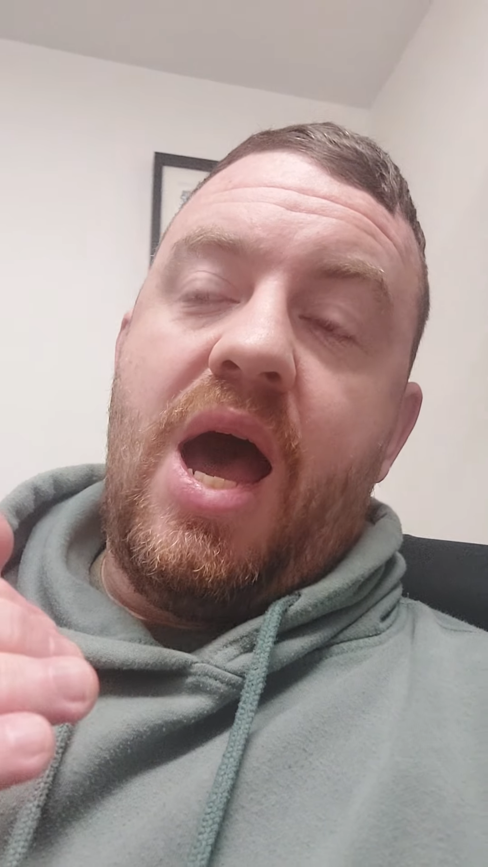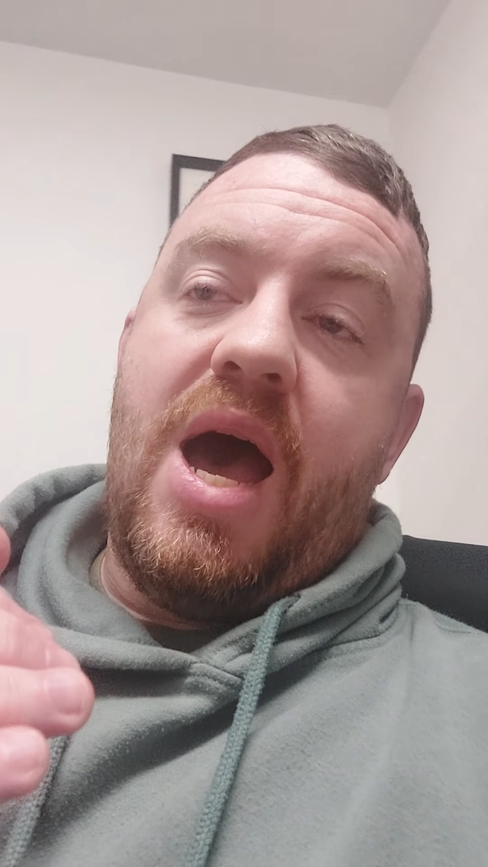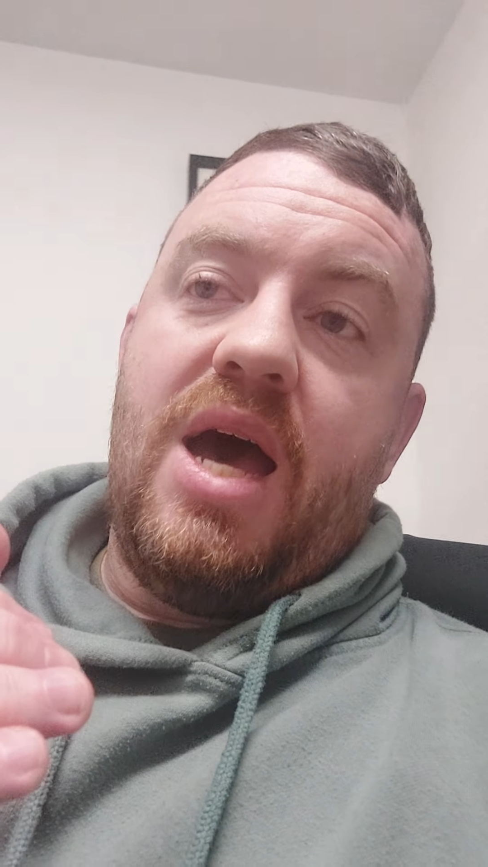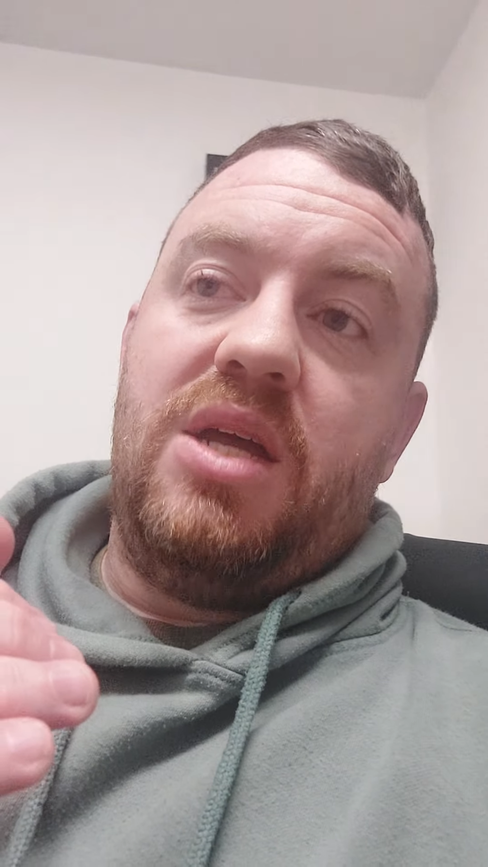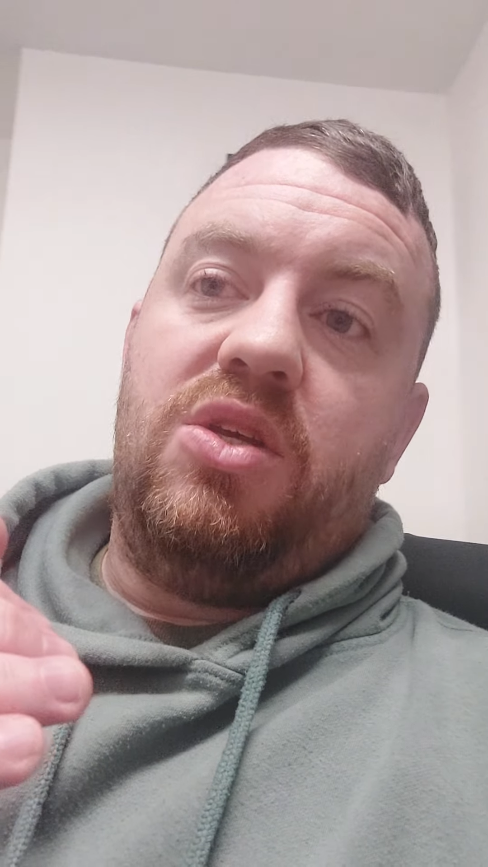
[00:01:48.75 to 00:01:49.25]

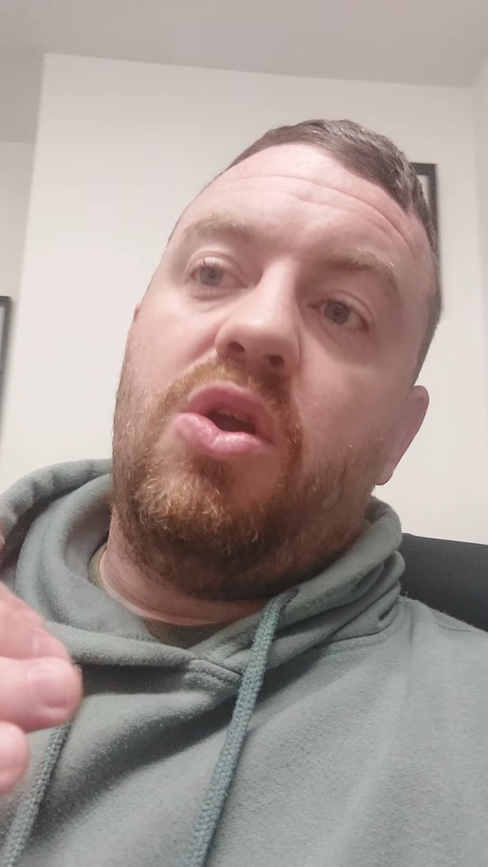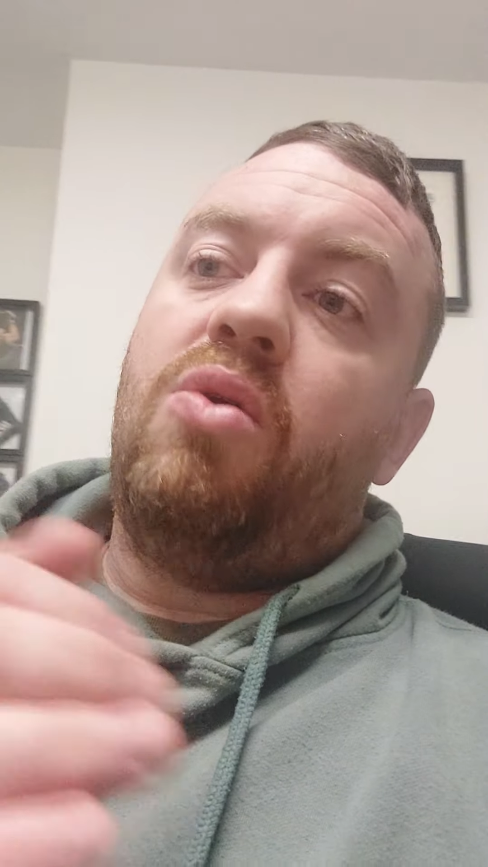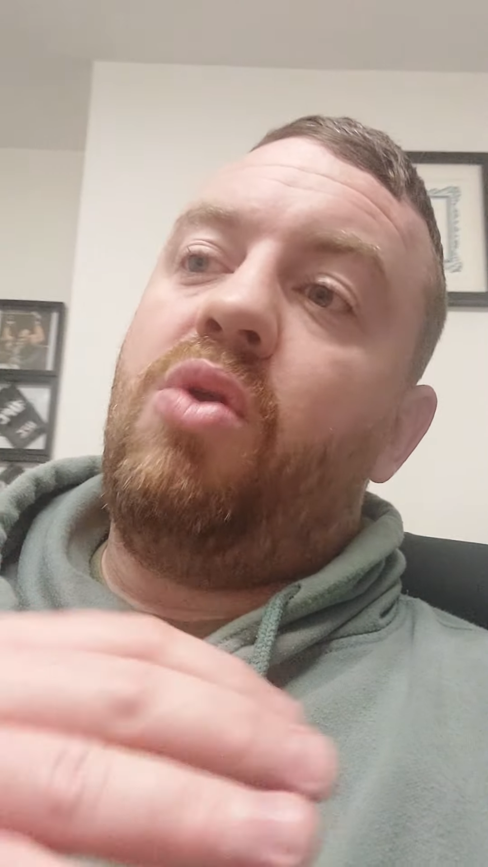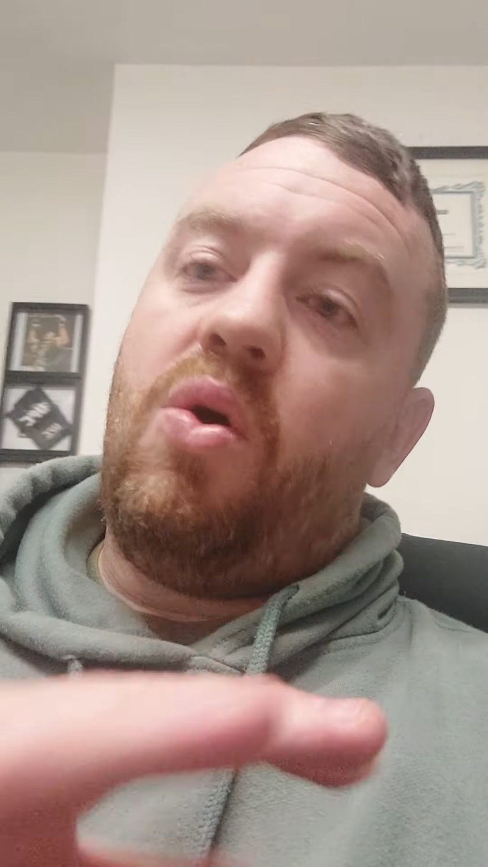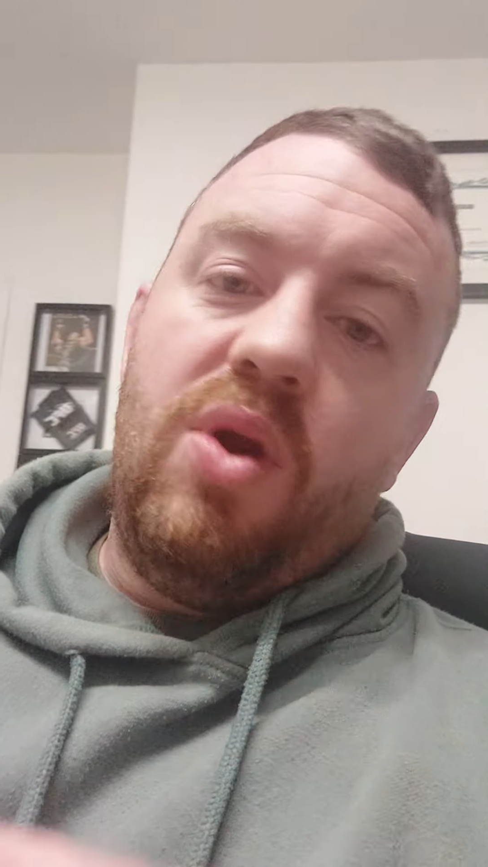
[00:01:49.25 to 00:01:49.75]
And, you
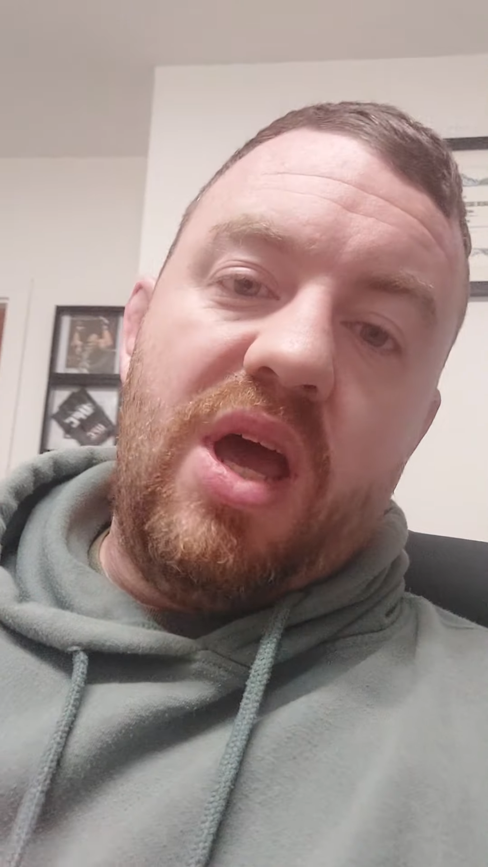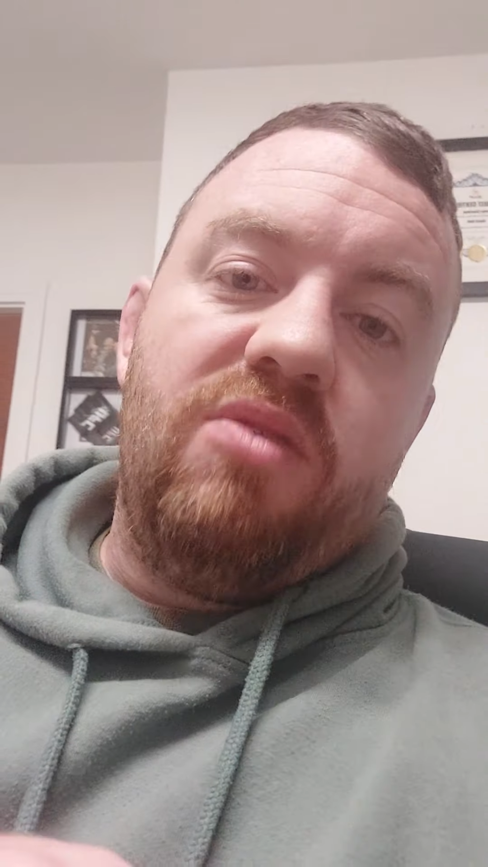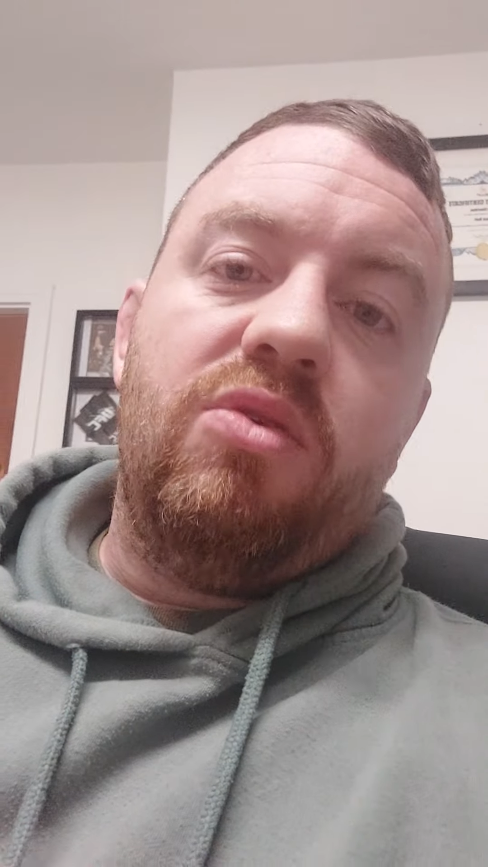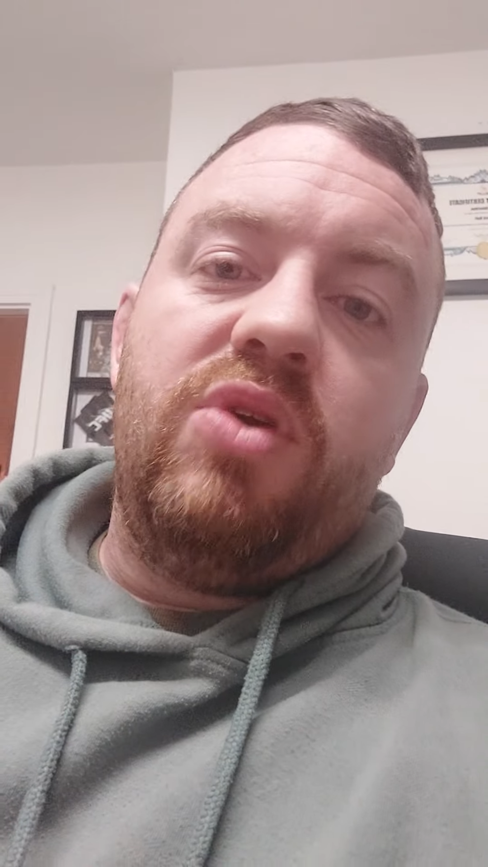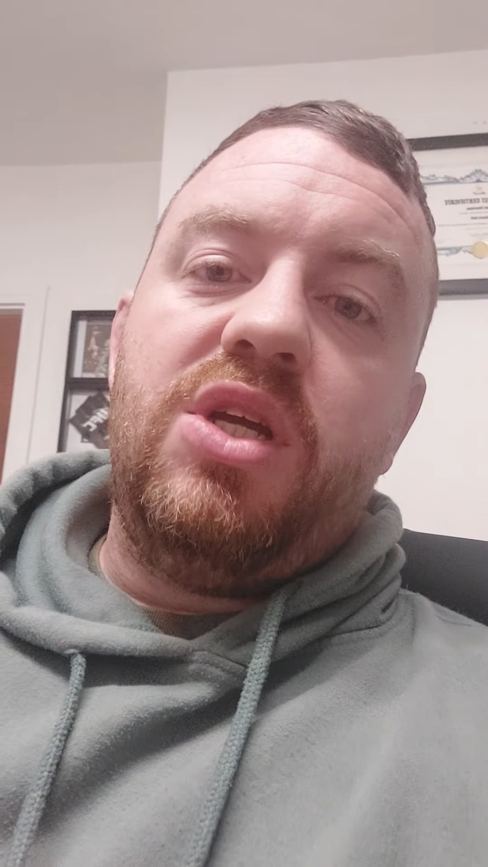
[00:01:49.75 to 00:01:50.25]
know, lower
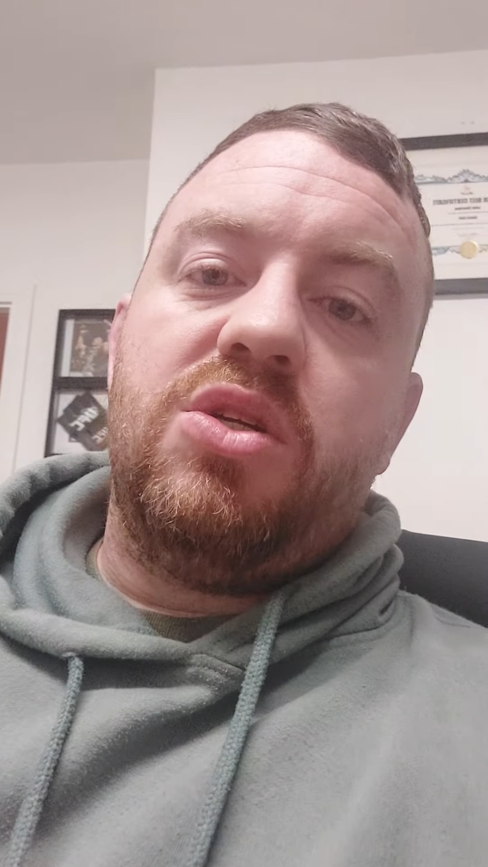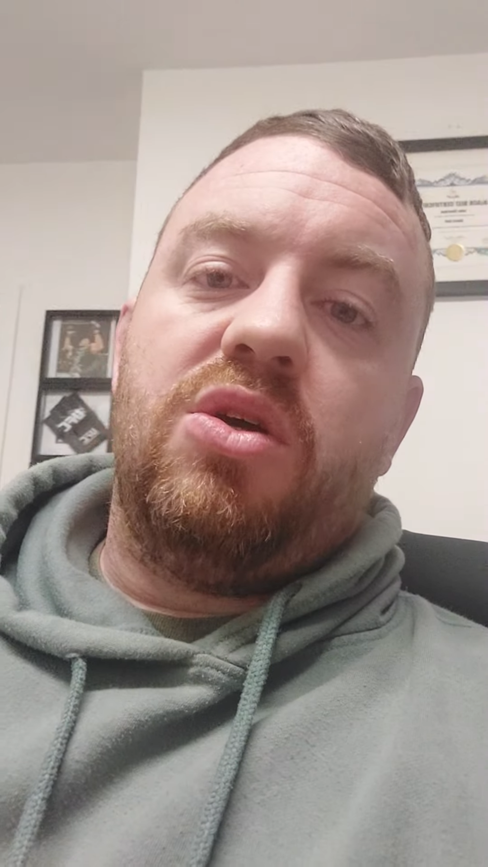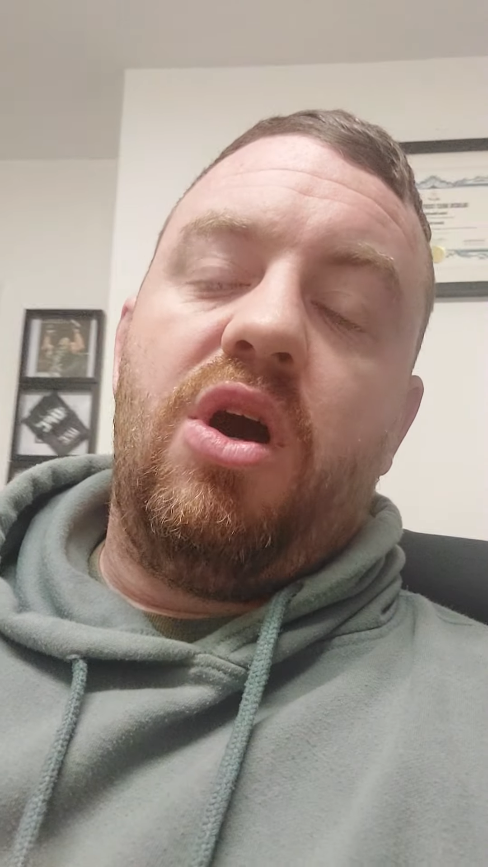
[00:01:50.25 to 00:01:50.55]
level regional